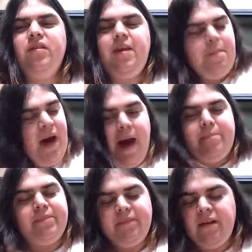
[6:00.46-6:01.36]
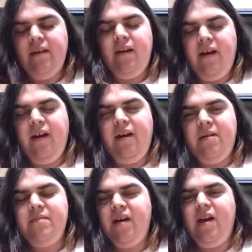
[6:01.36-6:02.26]
they pop.
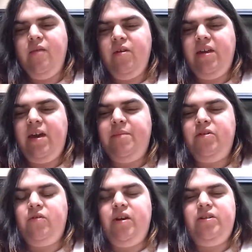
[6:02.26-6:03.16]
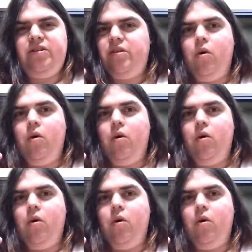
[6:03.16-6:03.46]
I really am enjoying just the